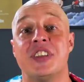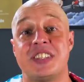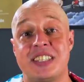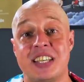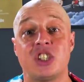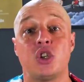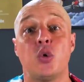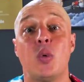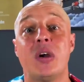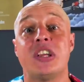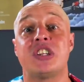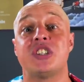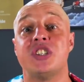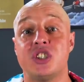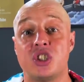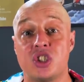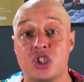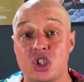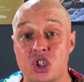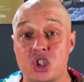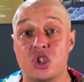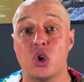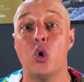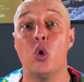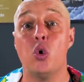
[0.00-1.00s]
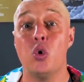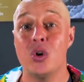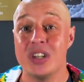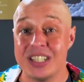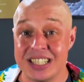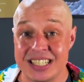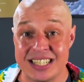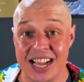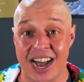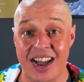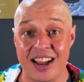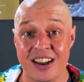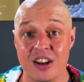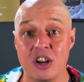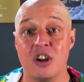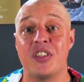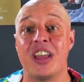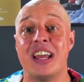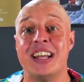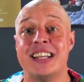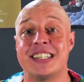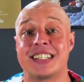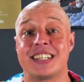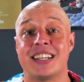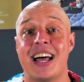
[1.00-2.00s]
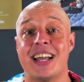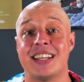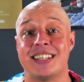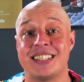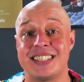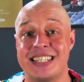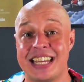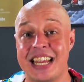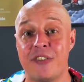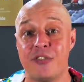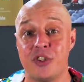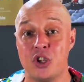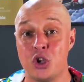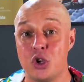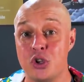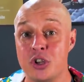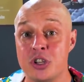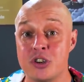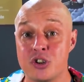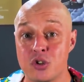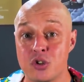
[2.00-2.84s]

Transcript: The situation is so dire that in his last State of the Union